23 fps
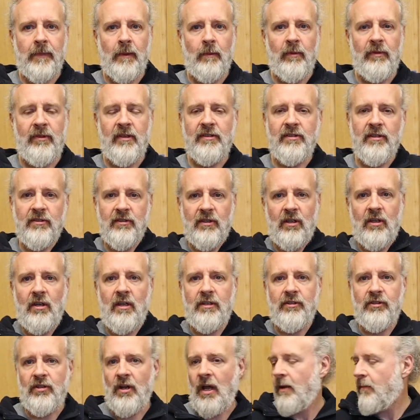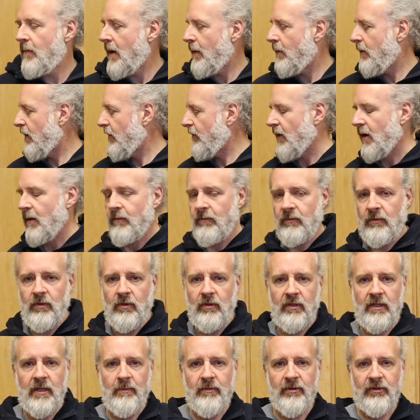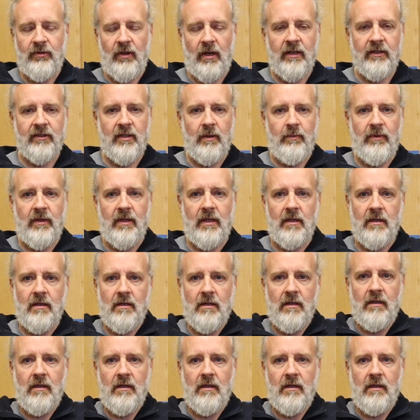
But this is a good shot, maybe if I'm demonstrating something